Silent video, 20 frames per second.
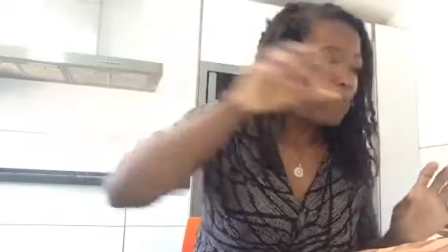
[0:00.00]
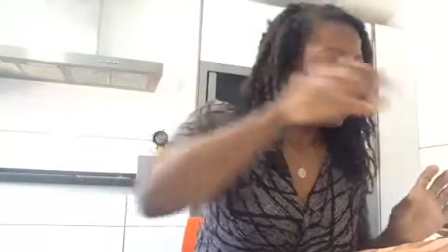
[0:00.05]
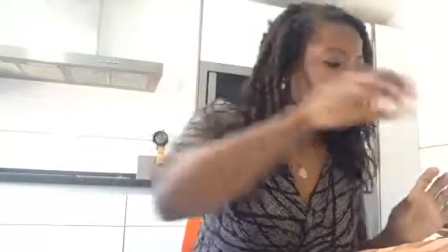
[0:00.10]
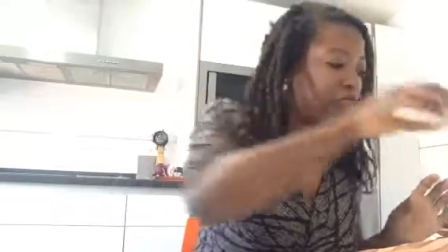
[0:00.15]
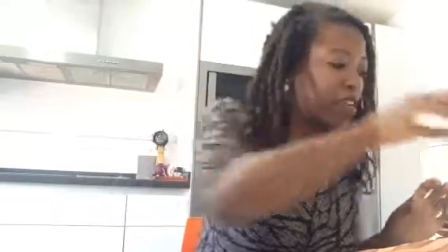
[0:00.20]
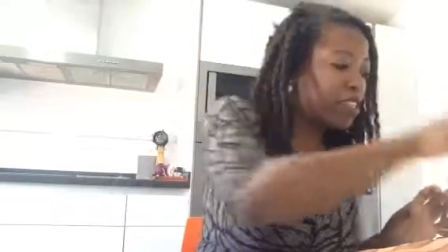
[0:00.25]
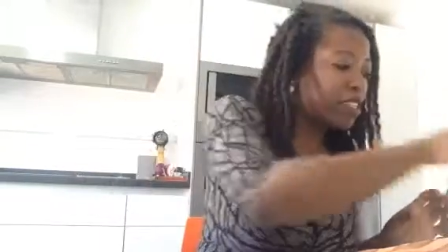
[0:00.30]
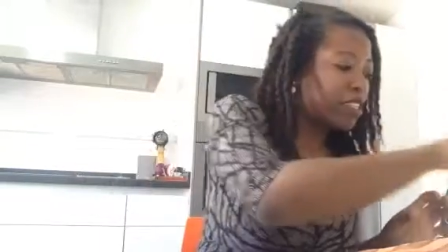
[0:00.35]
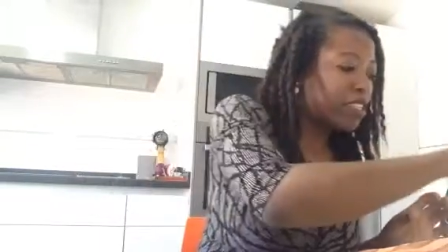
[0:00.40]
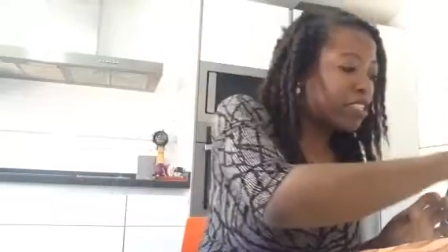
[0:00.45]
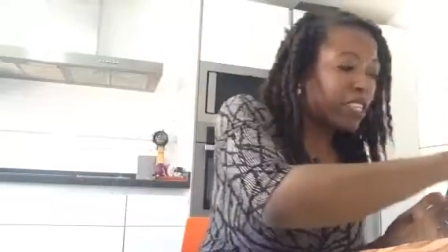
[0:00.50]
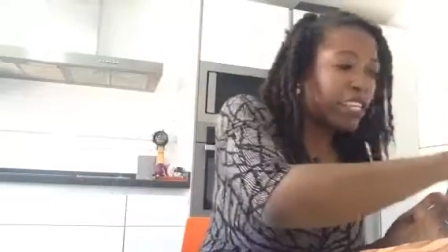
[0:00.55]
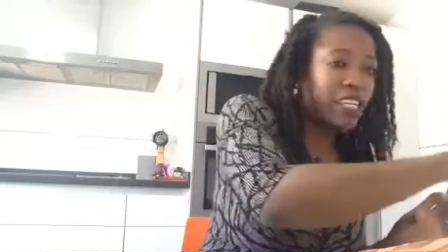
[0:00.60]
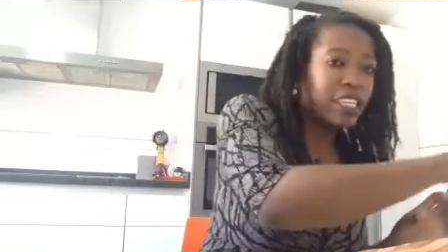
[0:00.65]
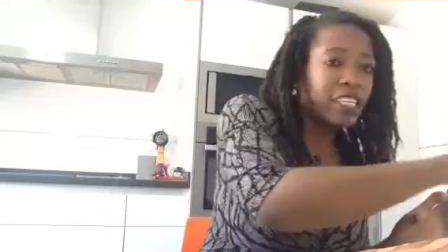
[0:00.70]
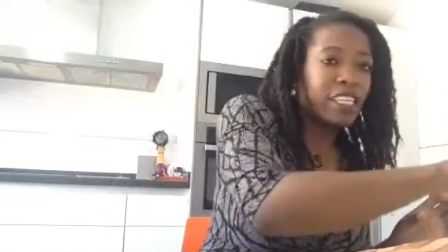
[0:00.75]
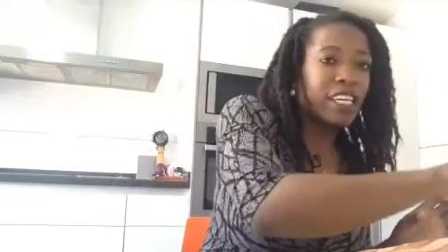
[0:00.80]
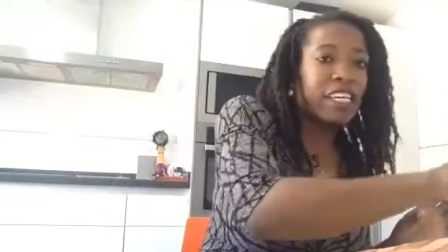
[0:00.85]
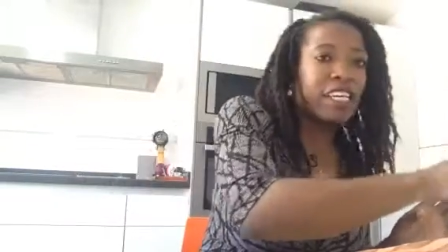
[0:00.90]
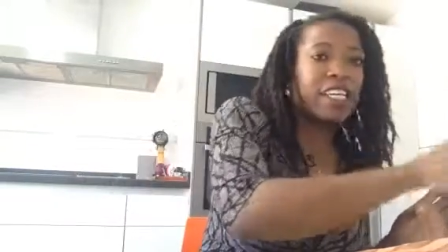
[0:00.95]
I'm going to stick
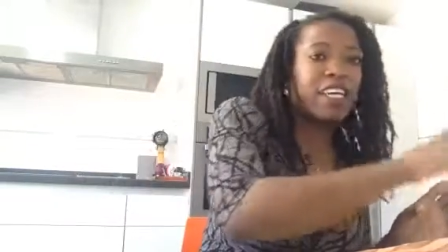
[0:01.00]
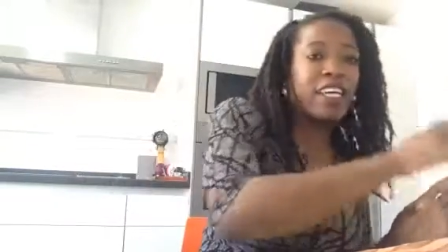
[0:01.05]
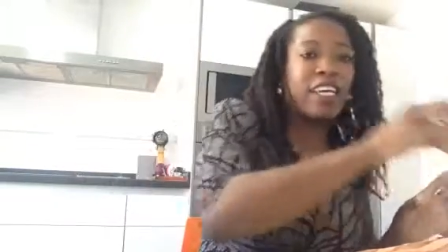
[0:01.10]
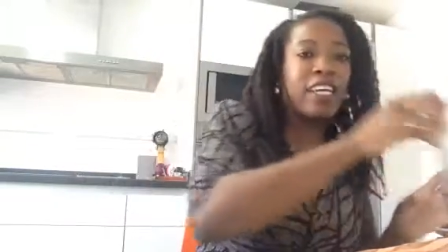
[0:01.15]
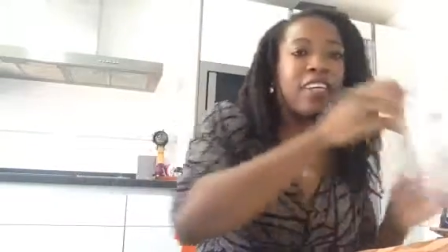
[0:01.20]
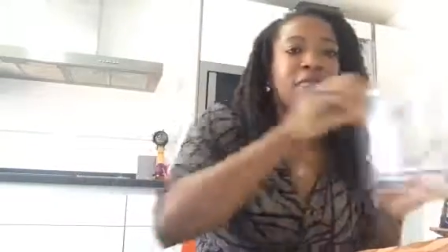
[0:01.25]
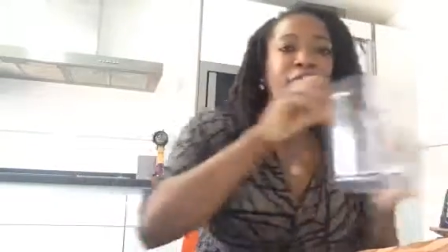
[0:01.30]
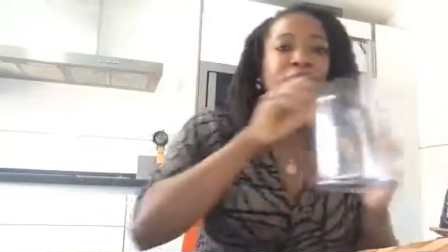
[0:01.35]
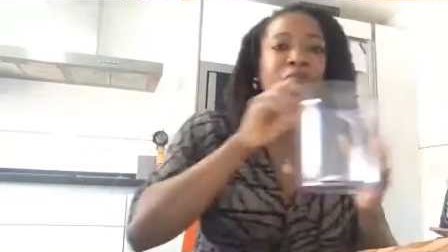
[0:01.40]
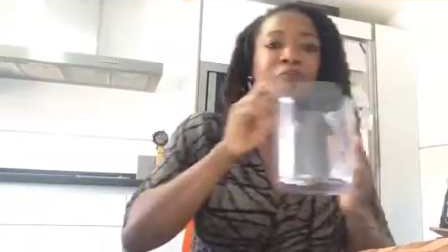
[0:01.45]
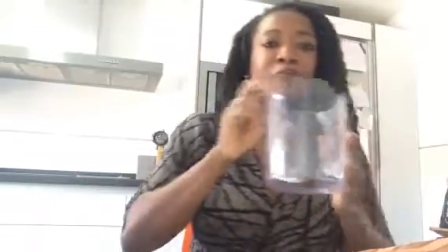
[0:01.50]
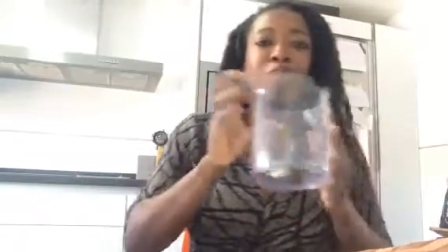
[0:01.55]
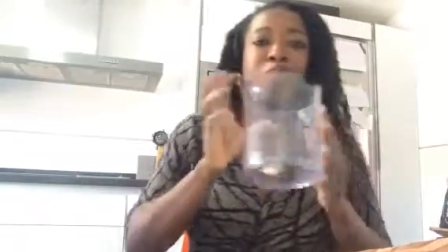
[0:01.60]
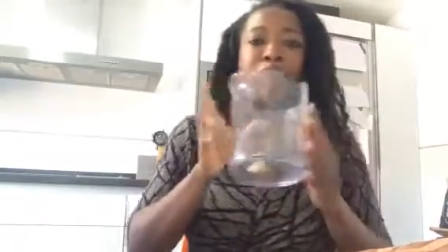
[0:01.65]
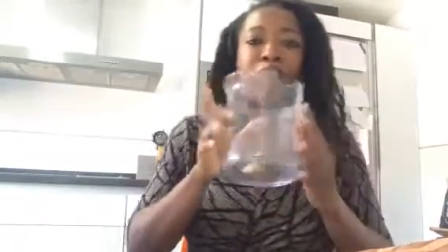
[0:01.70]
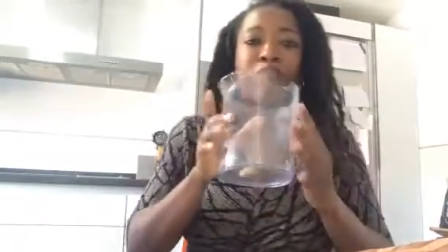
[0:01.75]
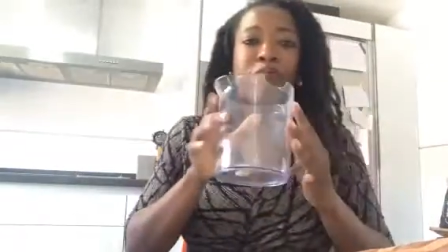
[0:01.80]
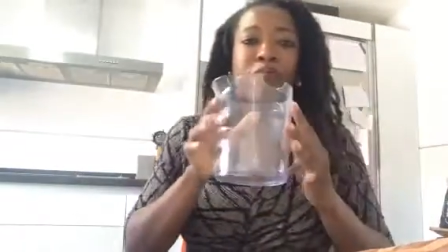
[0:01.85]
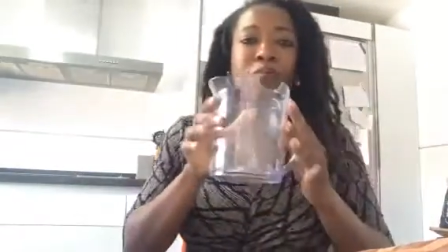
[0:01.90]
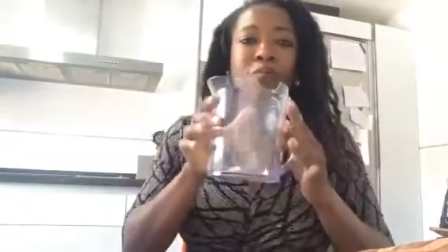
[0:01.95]
it in here,
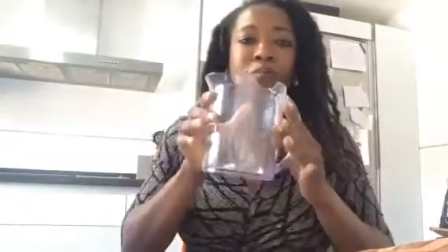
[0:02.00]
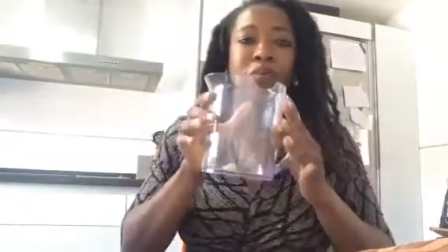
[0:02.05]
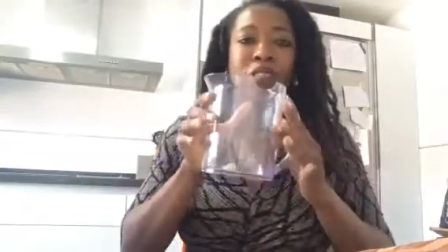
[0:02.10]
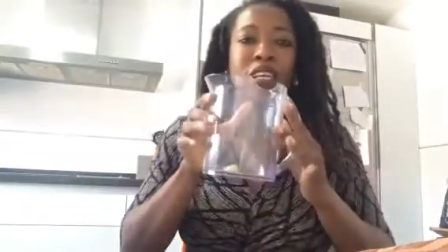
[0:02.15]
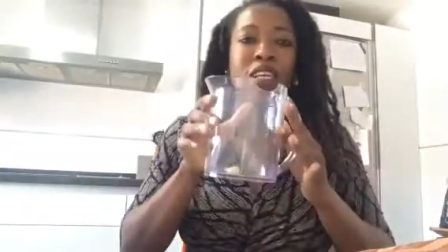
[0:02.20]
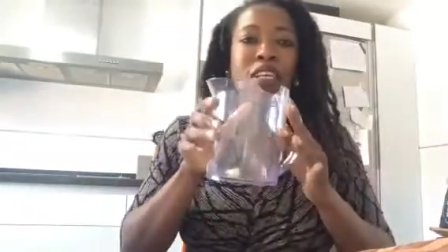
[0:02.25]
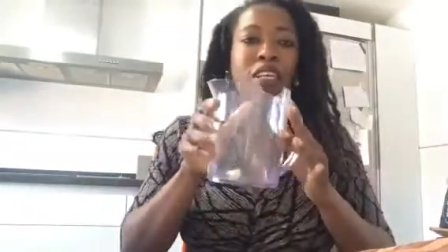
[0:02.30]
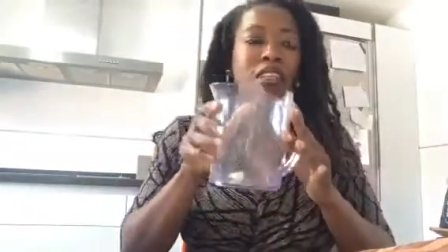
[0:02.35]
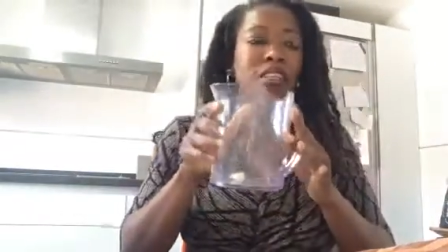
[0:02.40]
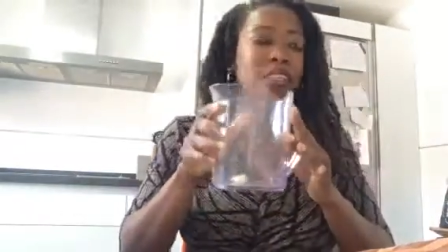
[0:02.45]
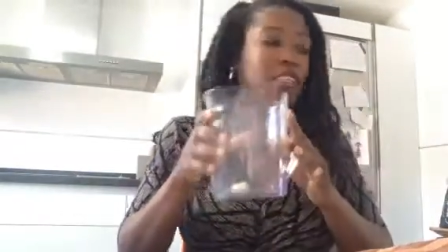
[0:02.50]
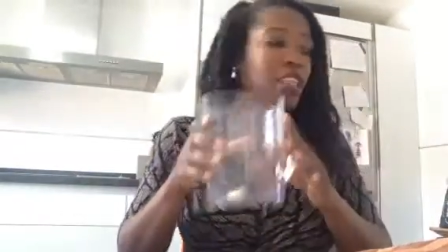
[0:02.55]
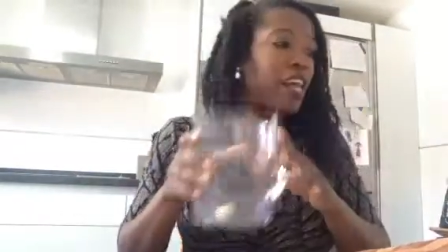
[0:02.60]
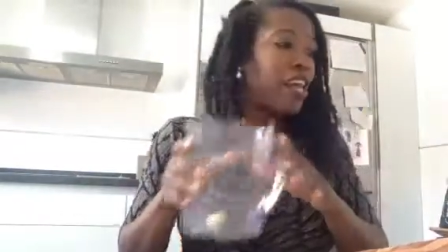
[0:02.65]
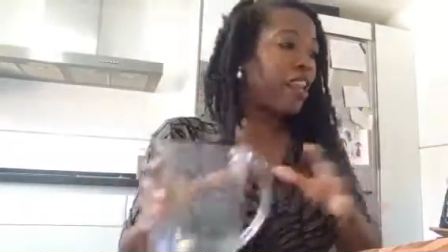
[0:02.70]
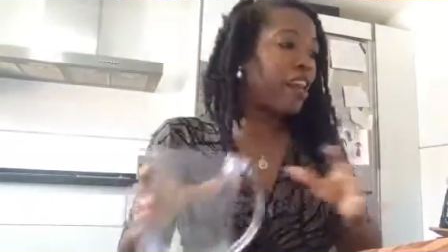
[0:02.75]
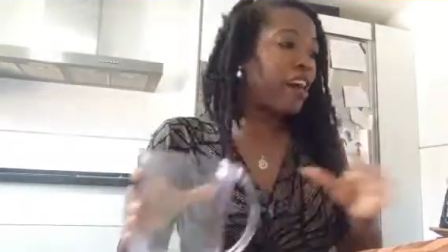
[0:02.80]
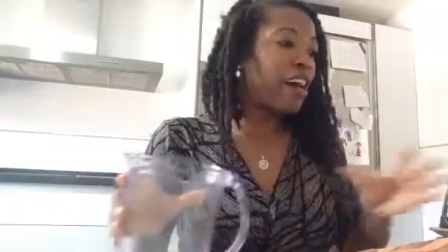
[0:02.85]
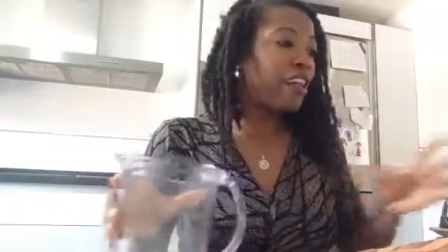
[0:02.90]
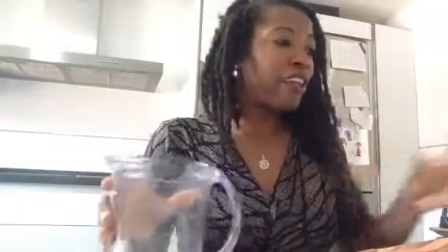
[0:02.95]
just
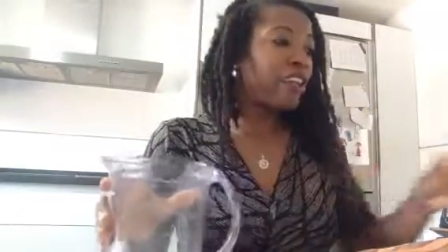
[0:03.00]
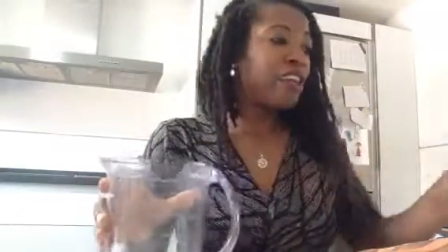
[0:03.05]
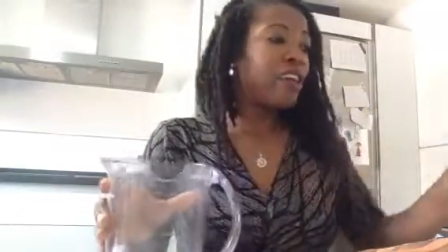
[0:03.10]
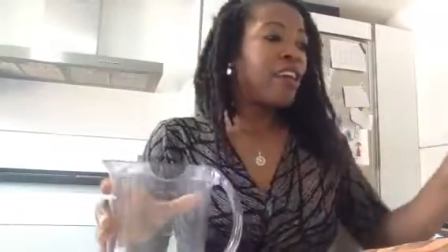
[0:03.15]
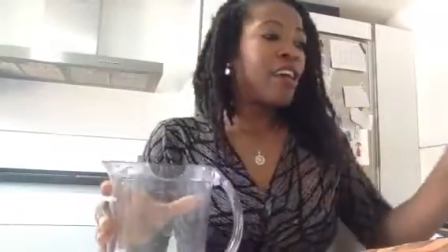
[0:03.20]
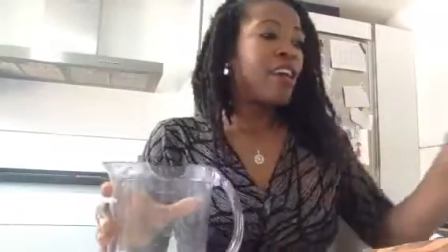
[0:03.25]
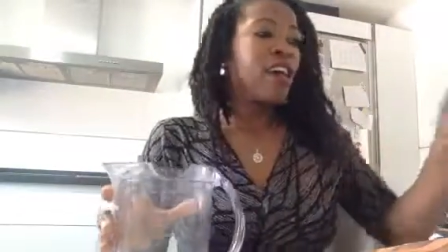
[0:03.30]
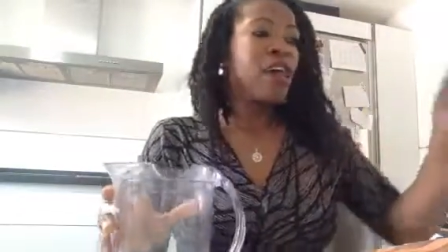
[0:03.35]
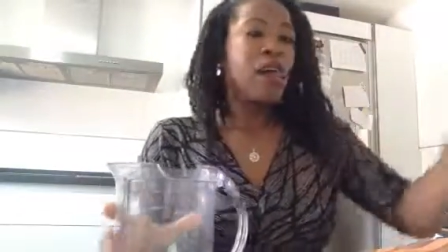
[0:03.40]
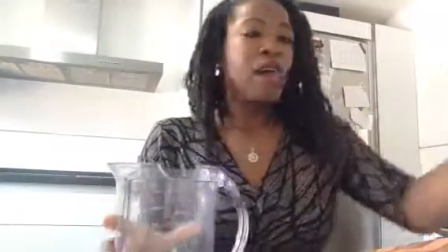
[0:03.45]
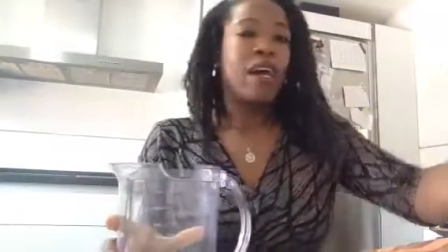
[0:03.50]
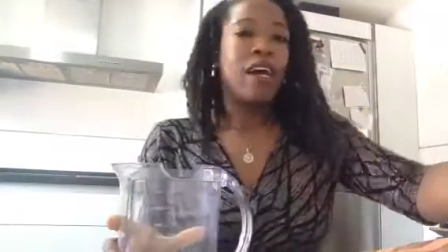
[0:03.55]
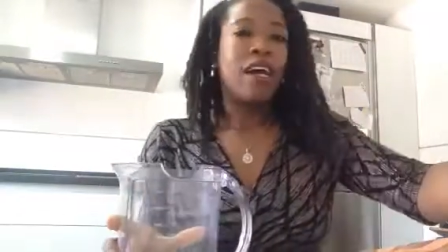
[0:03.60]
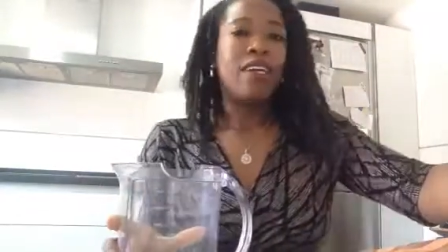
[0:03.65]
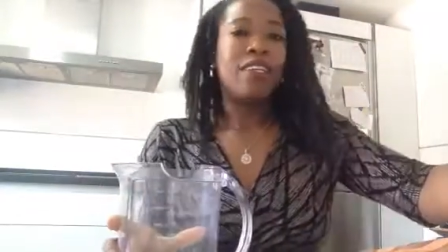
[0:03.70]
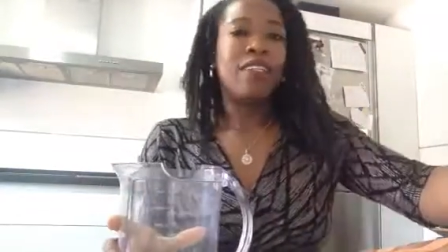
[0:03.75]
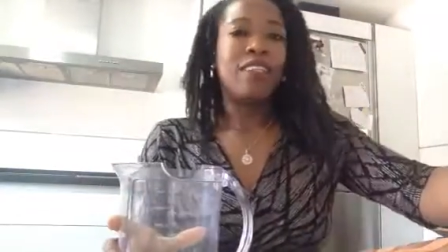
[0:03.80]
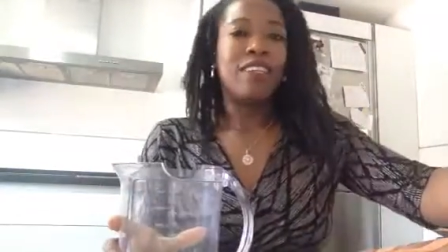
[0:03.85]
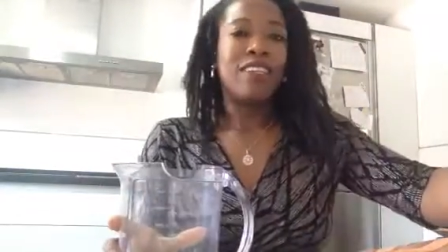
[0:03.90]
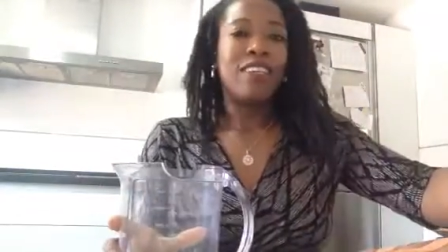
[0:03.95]
like that.
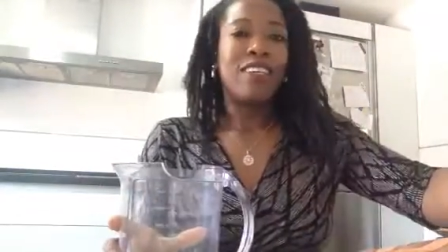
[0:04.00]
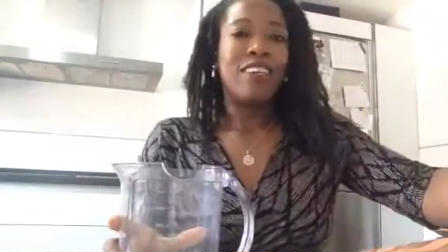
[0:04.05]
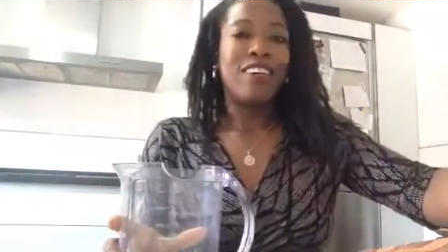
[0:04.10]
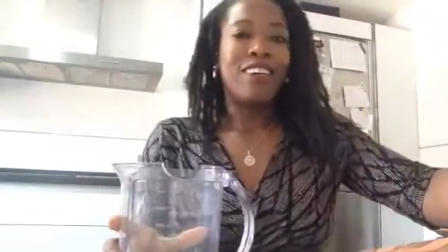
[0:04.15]
And